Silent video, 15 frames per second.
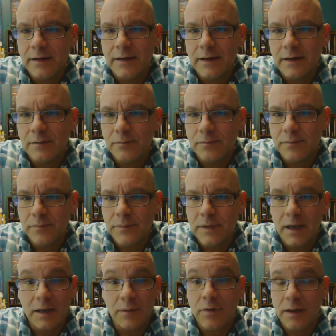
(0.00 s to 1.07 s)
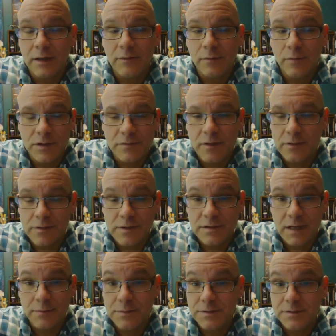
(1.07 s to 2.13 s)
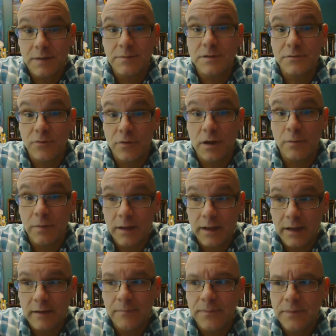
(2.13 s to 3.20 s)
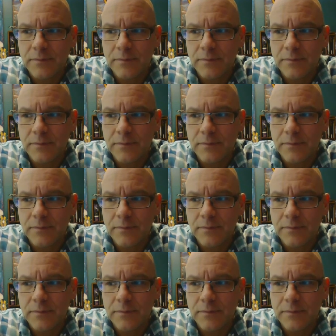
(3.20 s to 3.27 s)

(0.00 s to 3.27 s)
I could probably give you a bunch of other examples, and I'm just drawing a blank.